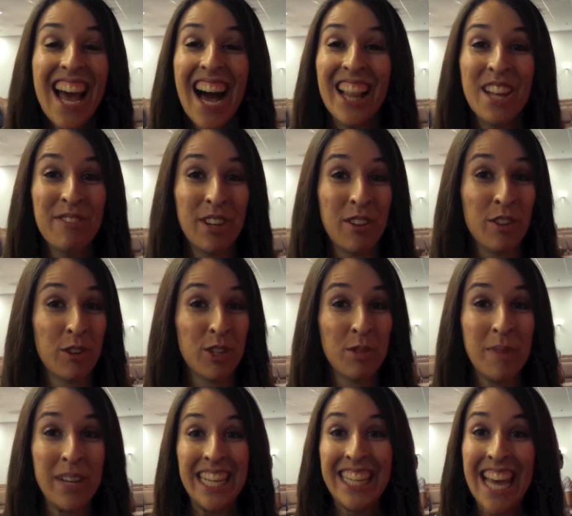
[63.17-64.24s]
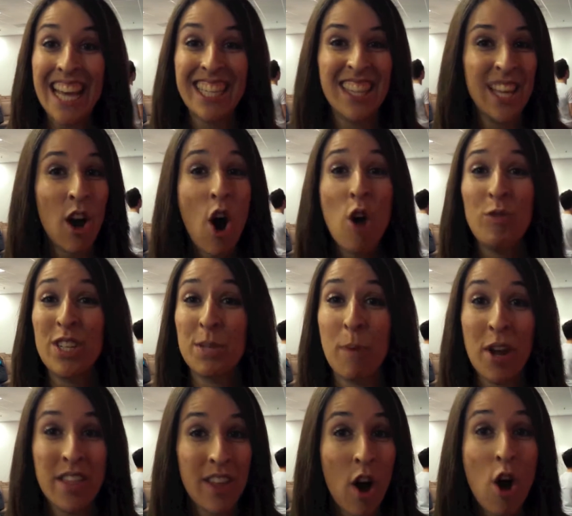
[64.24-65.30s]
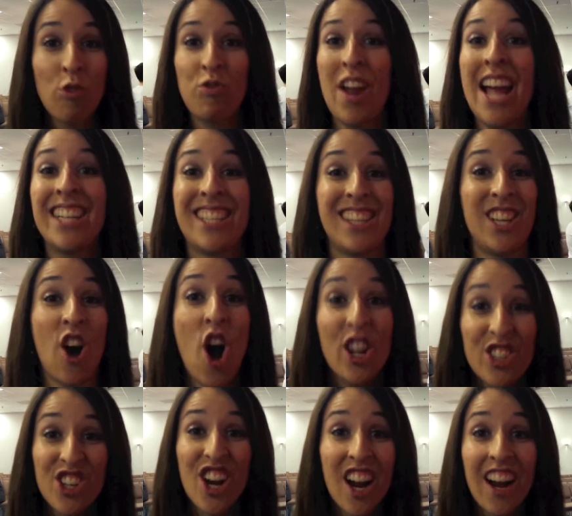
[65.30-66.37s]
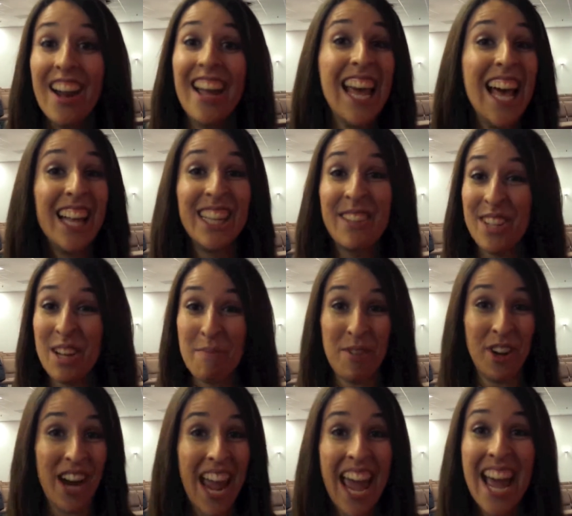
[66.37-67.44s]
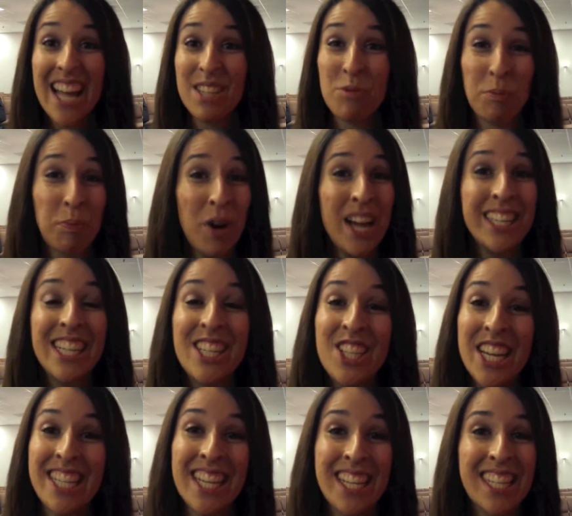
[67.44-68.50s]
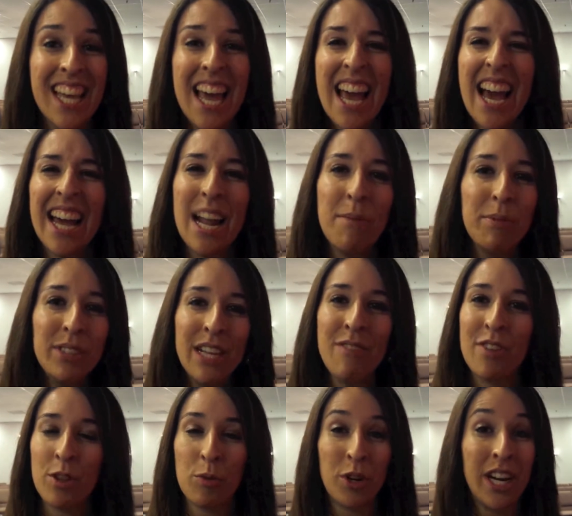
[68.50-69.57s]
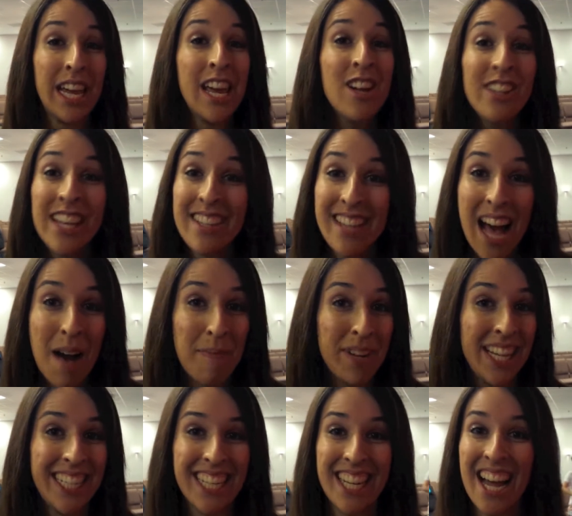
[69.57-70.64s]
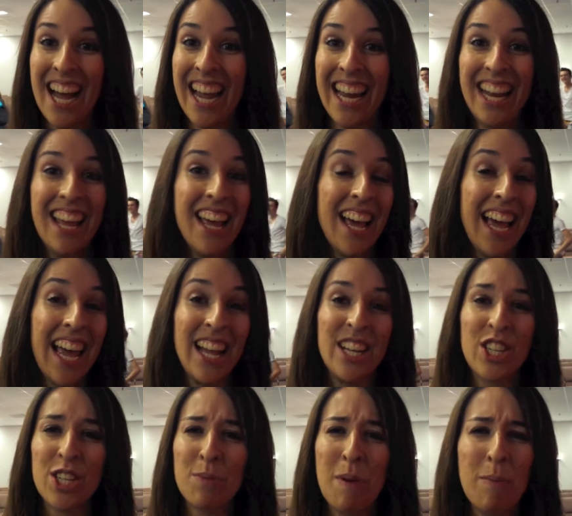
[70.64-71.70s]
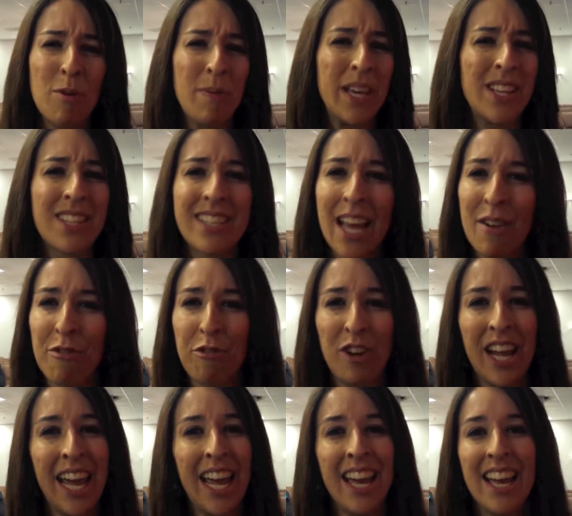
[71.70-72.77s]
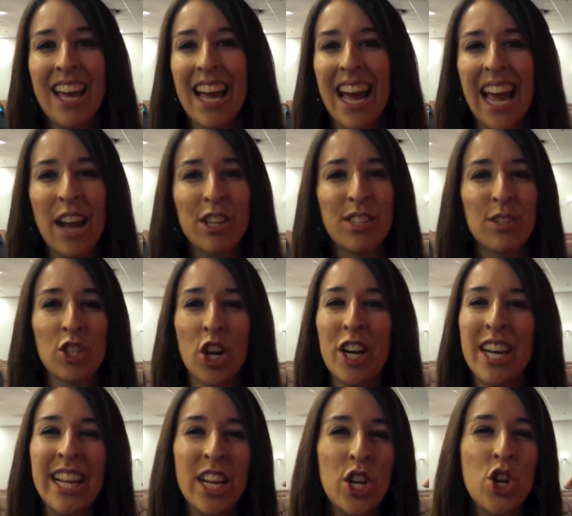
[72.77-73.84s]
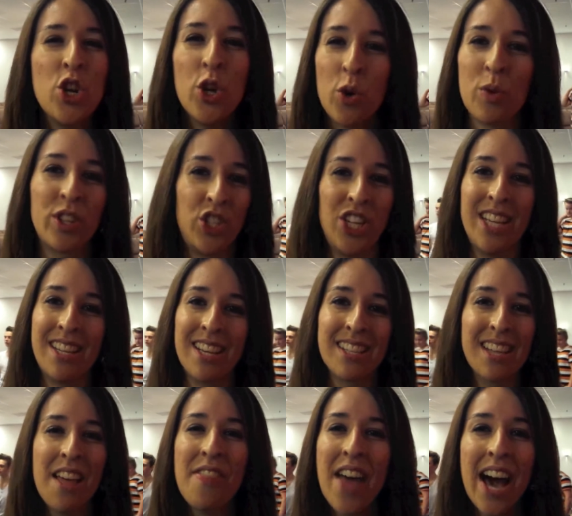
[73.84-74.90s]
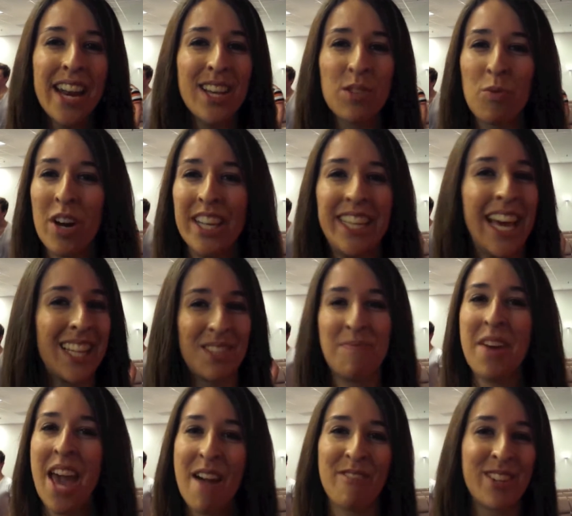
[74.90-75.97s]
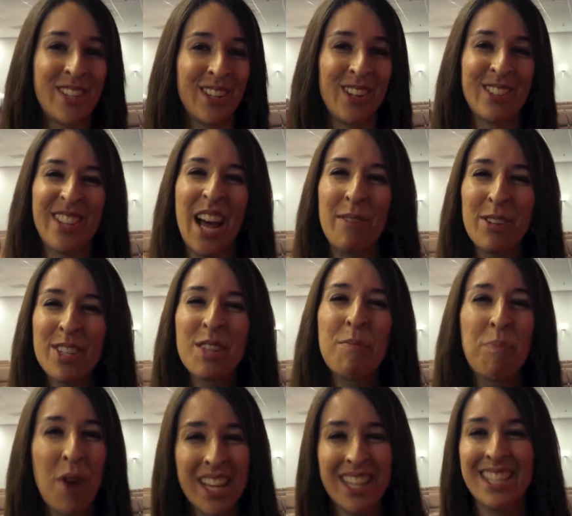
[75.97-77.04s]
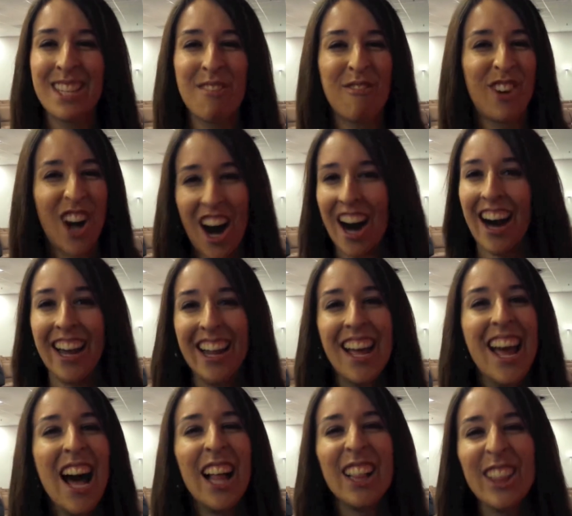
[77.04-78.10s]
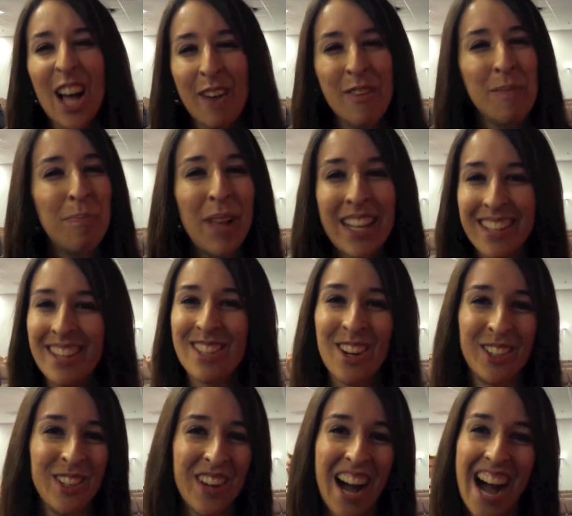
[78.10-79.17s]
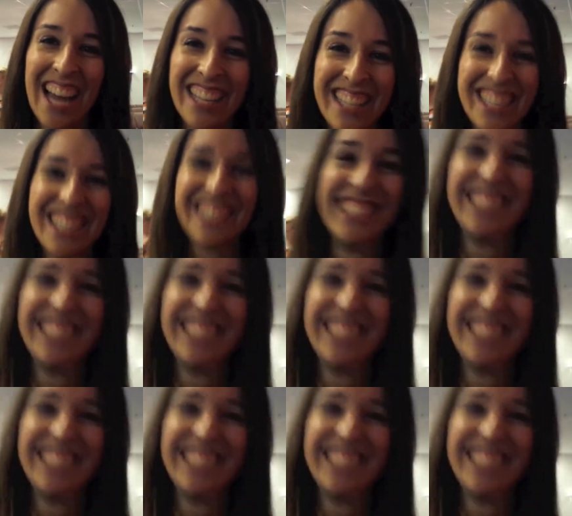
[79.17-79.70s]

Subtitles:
I loved how there were so guests, and they all responded. They all ran to the altar, lifted up their hands, were praising Jesus, and I believe that there were healings happening tonight, and just people being set free, and starting new with Jesus, and that is what gets me every single time, just the presence of God. I love it. Blessings on you guys.